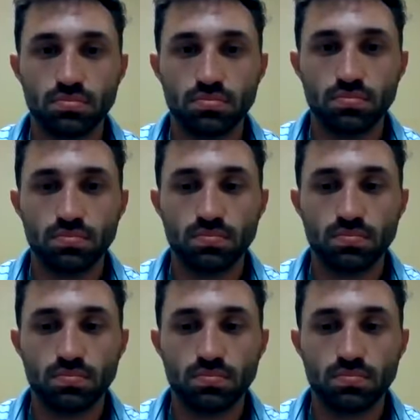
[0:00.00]

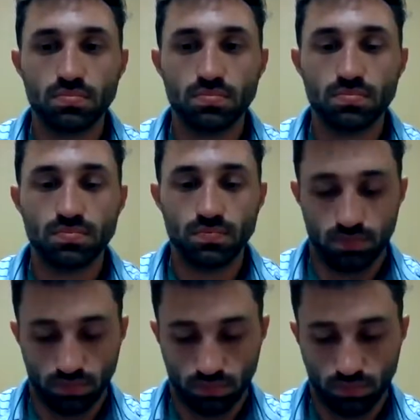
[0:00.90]

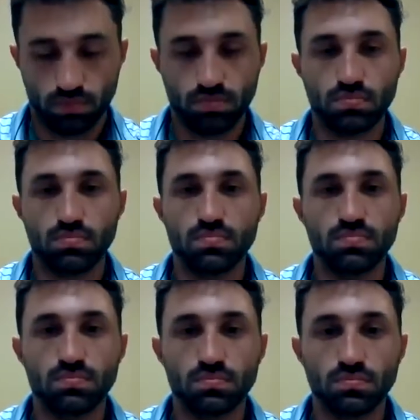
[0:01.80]

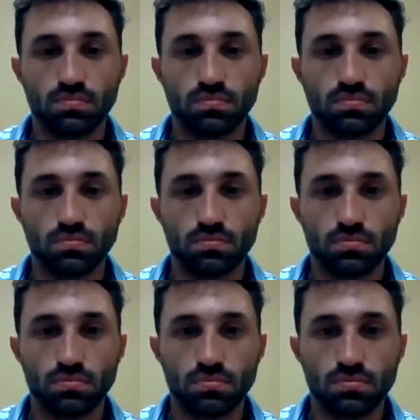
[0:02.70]

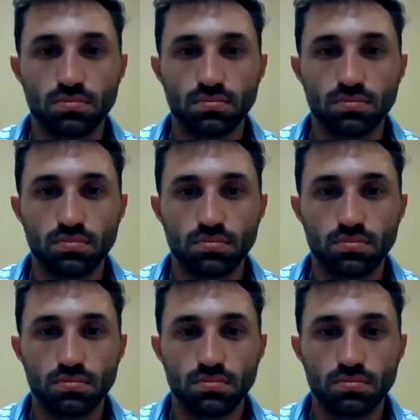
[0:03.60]
(silent)